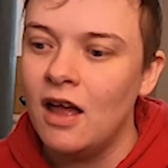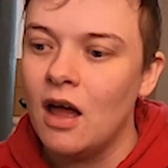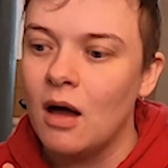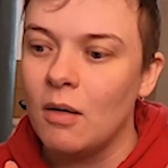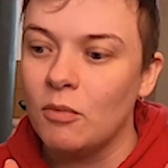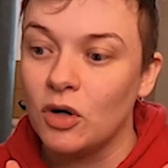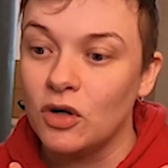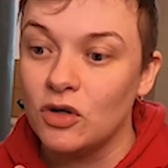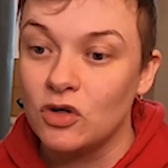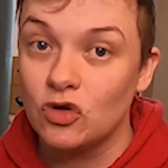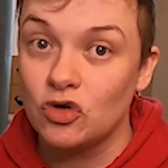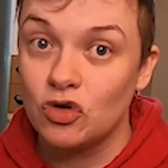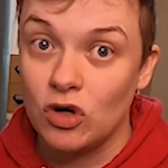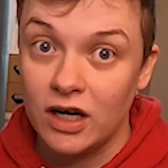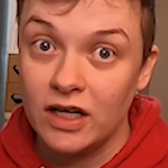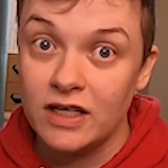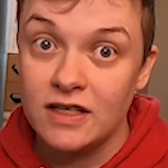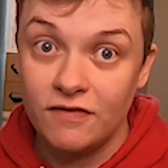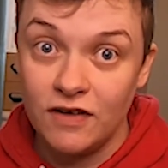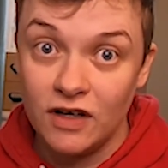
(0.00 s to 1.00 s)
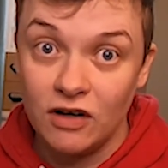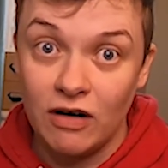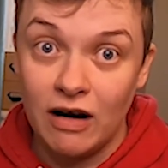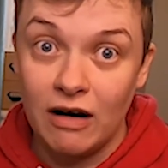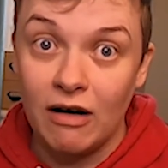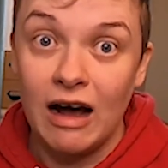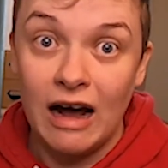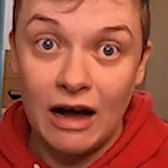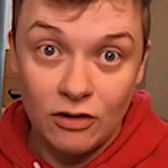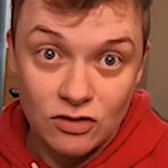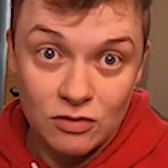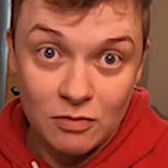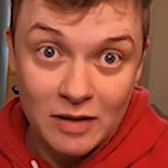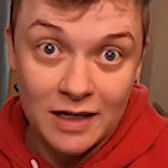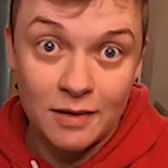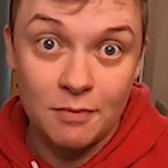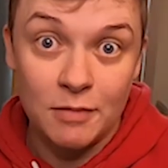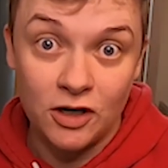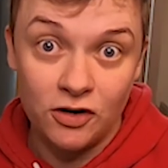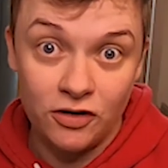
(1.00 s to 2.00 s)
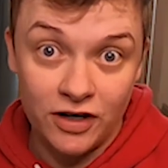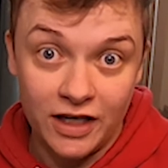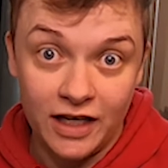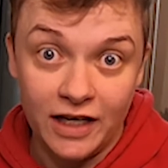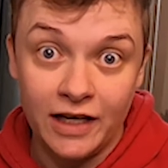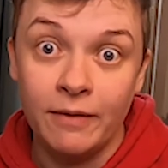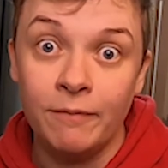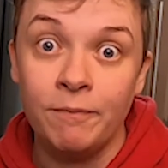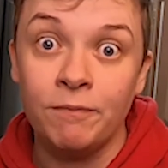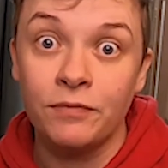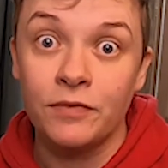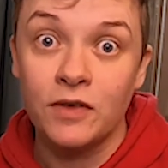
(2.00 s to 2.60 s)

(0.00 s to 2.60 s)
I'm going to try to figure out how to make my CRICUT